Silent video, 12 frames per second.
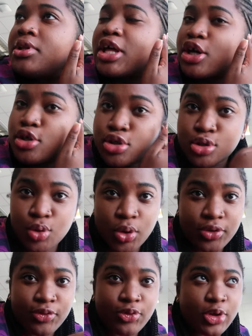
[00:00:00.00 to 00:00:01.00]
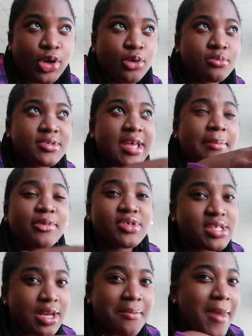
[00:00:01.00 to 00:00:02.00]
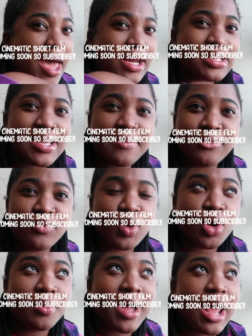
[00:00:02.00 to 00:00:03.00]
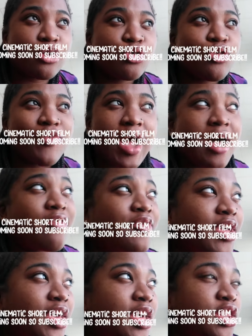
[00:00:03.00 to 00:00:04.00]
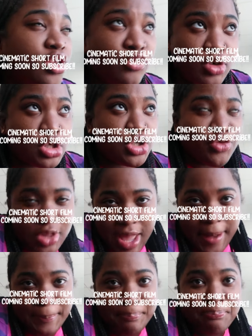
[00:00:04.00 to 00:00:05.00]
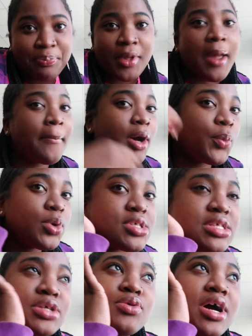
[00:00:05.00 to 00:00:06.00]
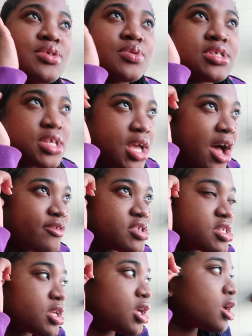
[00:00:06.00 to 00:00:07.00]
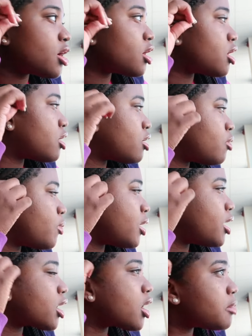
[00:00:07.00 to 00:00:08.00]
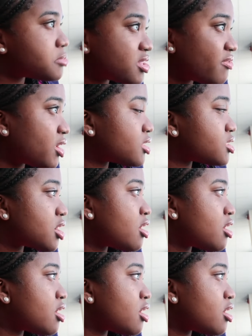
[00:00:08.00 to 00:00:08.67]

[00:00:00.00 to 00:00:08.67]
like a short film type of cinematic type of vlog, but I don't know if I have the footage for that. But we'll see. You guys will see, obviously, what comes of it.